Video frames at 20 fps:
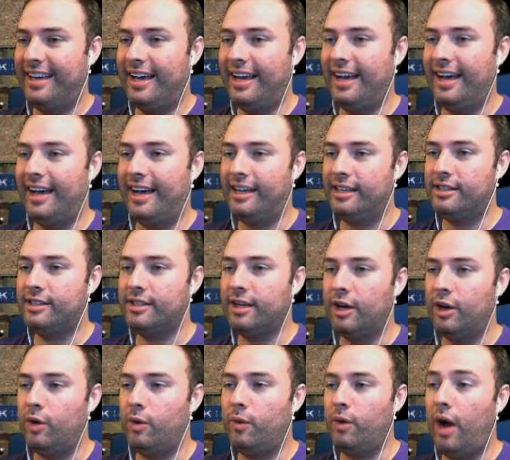Uh,
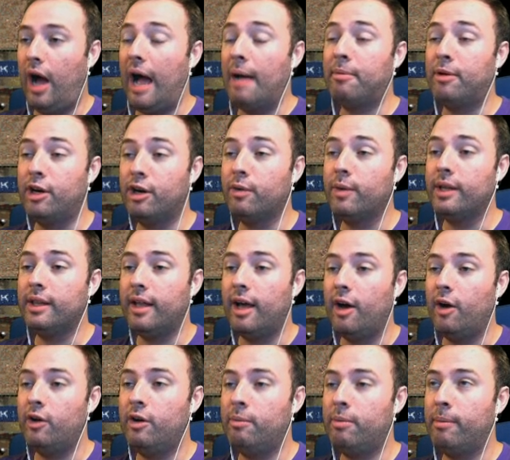so I'm gonna
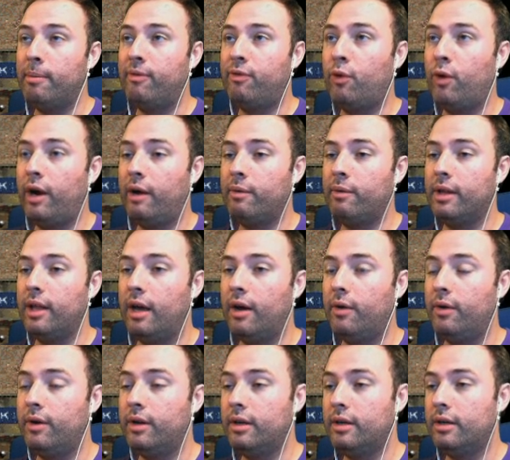reload, but before I
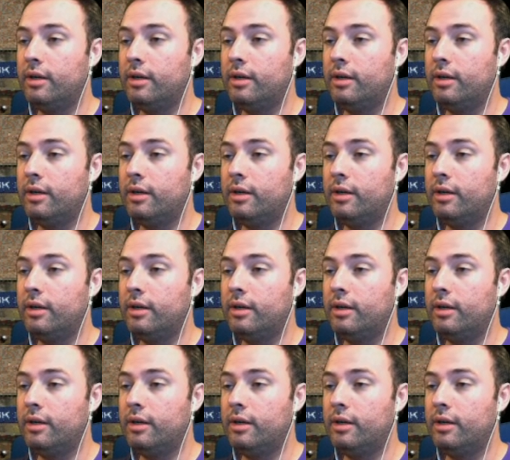reload,